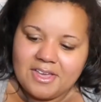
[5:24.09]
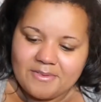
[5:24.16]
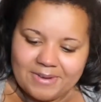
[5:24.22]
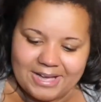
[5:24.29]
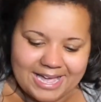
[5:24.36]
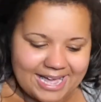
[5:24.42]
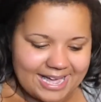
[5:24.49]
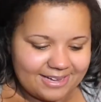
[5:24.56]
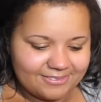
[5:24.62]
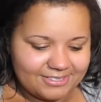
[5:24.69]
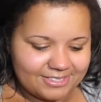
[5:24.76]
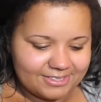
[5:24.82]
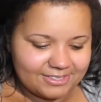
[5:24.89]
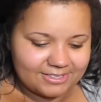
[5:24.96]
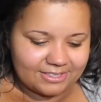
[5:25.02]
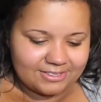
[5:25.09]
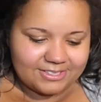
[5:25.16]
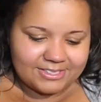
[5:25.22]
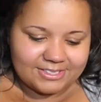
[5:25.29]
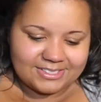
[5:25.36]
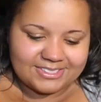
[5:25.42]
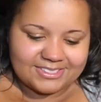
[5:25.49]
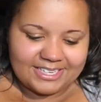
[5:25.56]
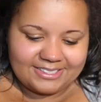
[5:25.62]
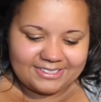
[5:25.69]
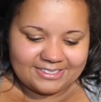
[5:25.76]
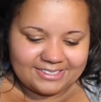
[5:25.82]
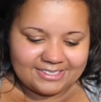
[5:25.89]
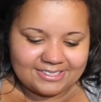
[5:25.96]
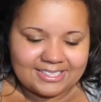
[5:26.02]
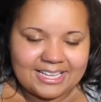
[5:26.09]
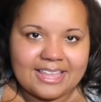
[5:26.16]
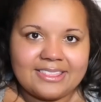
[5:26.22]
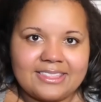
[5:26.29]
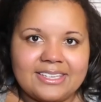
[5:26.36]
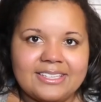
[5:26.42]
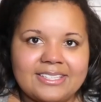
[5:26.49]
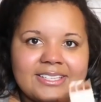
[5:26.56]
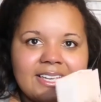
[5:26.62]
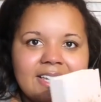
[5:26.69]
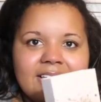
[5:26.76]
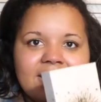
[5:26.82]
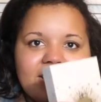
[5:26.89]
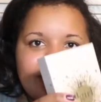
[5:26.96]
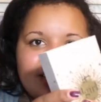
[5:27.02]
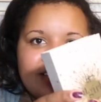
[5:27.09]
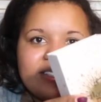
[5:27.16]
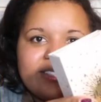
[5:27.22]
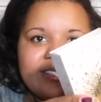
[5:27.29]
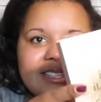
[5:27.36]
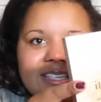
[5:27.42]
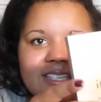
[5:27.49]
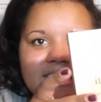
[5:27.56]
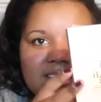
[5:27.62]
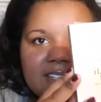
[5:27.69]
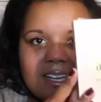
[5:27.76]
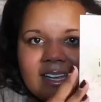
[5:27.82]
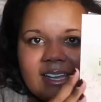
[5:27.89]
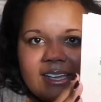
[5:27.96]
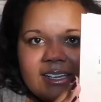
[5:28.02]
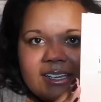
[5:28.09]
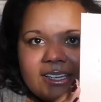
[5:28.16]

but actually I was so excited to get this. It's the uh,